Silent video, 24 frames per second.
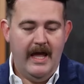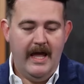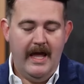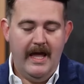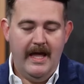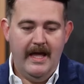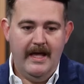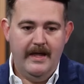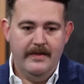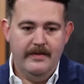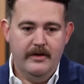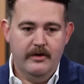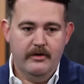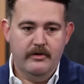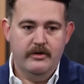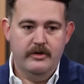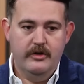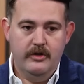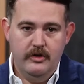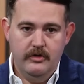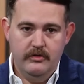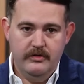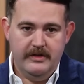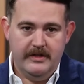and they're
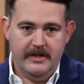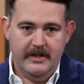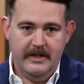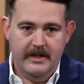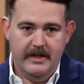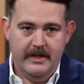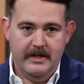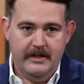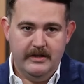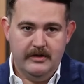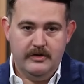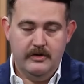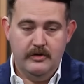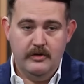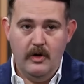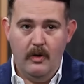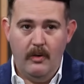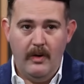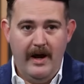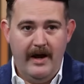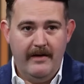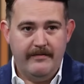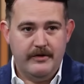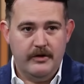using it to
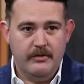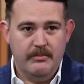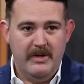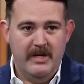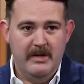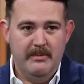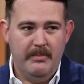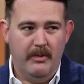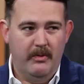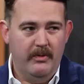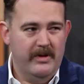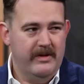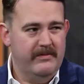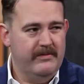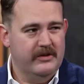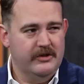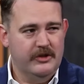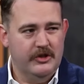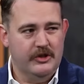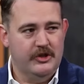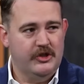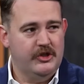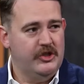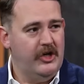go after people, even
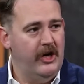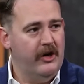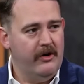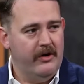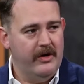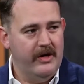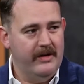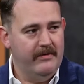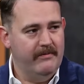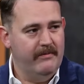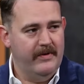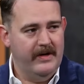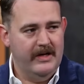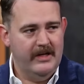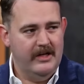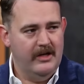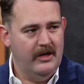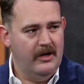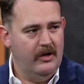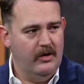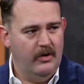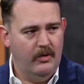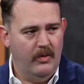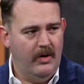just sharing
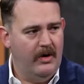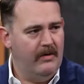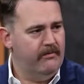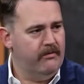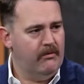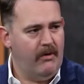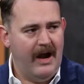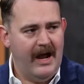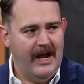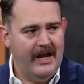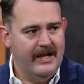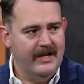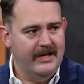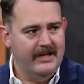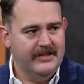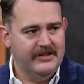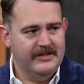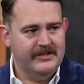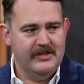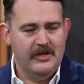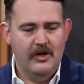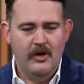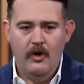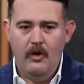video of
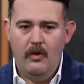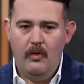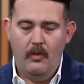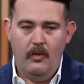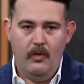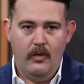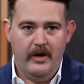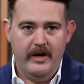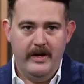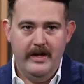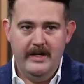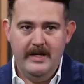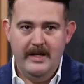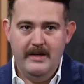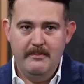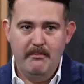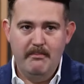riots or any